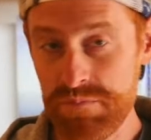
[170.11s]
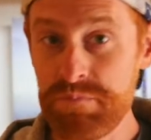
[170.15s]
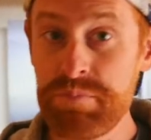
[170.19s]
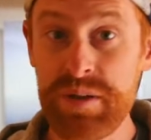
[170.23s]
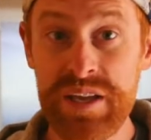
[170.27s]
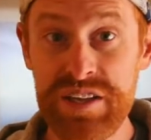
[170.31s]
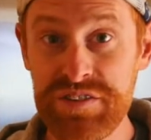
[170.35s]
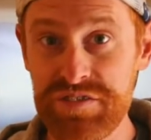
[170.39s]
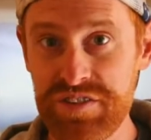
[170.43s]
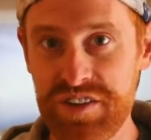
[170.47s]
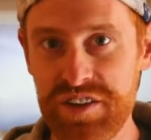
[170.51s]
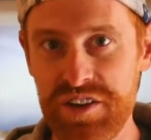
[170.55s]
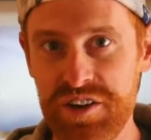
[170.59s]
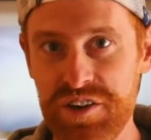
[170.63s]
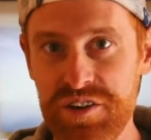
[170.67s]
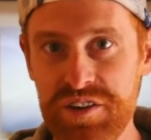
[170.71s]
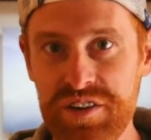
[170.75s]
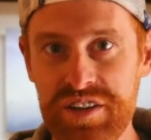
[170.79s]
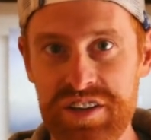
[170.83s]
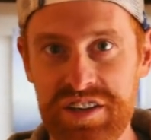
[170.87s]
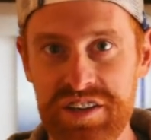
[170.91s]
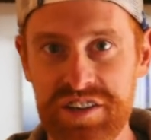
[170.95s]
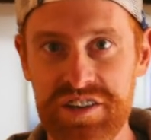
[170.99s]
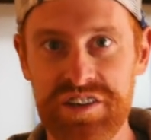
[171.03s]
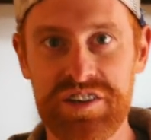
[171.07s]
pisco
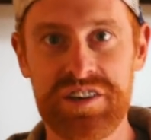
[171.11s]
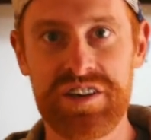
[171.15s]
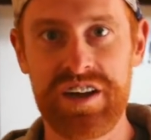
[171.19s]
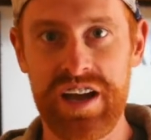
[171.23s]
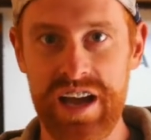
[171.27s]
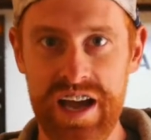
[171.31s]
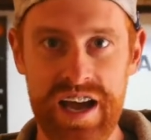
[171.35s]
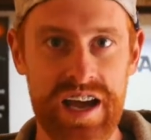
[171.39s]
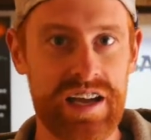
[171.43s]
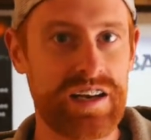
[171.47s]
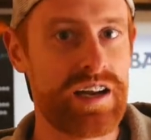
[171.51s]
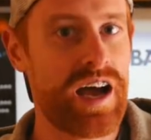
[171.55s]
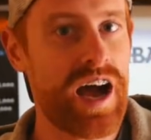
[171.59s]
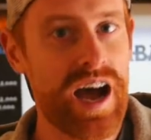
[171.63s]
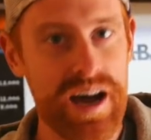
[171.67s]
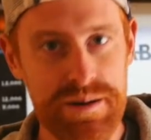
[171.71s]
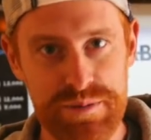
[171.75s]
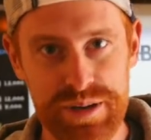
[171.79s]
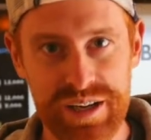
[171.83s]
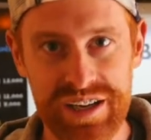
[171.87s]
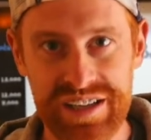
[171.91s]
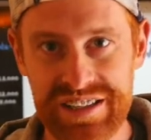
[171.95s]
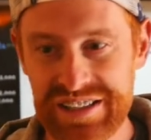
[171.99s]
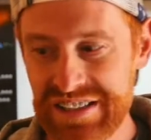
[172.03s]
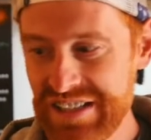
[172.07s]
here at
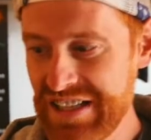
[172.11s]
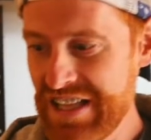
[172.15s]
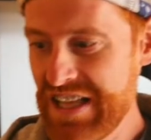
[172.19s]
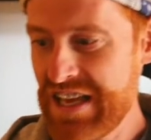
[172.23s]
Aba.